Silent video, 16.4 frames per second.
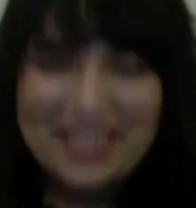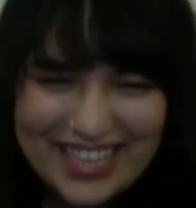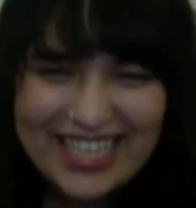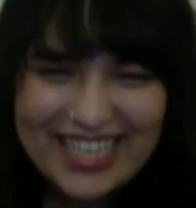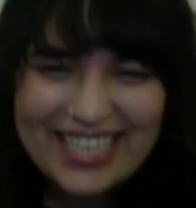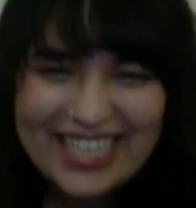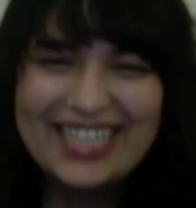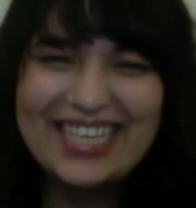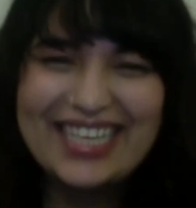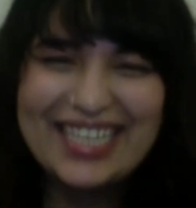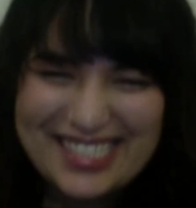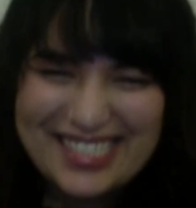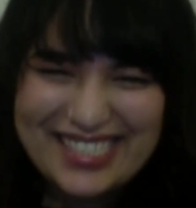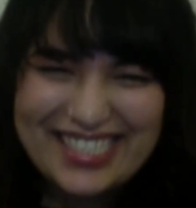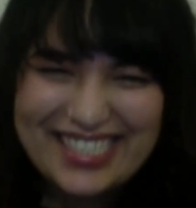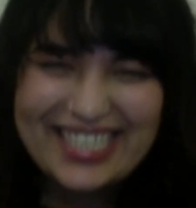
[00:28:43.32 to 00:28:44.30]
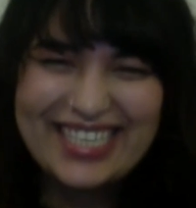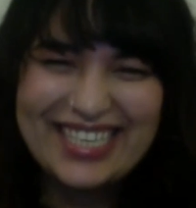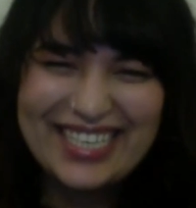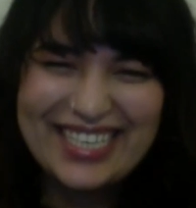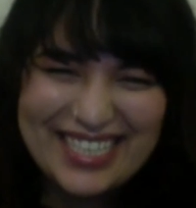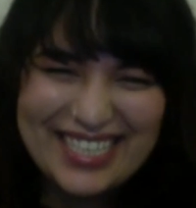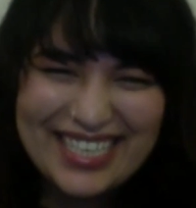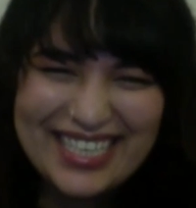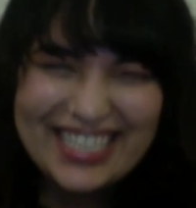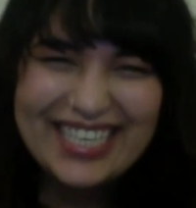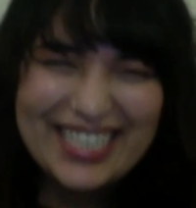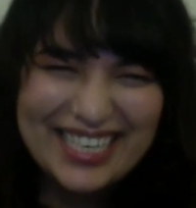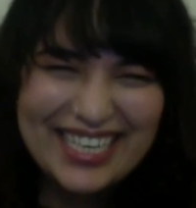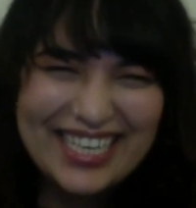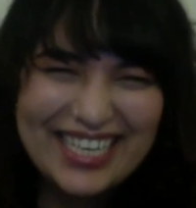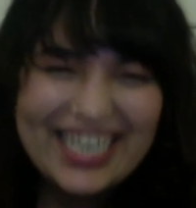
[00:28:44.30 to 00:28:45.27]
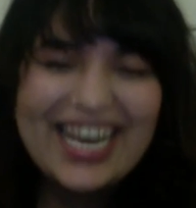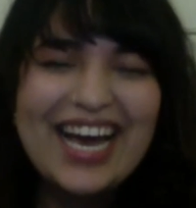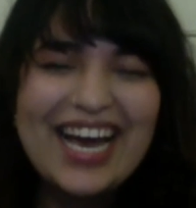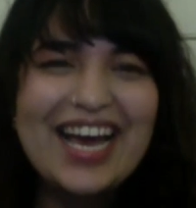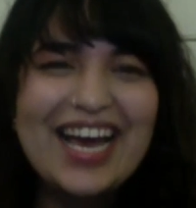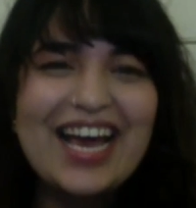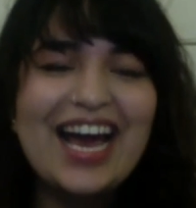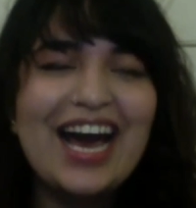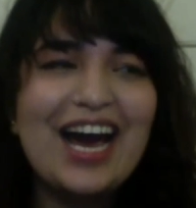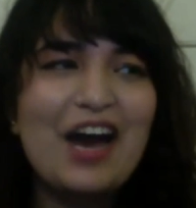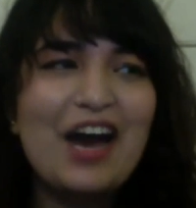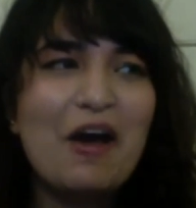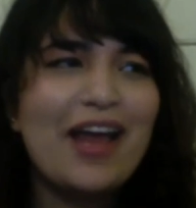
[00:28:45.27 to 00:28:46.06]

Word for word: that's right uh,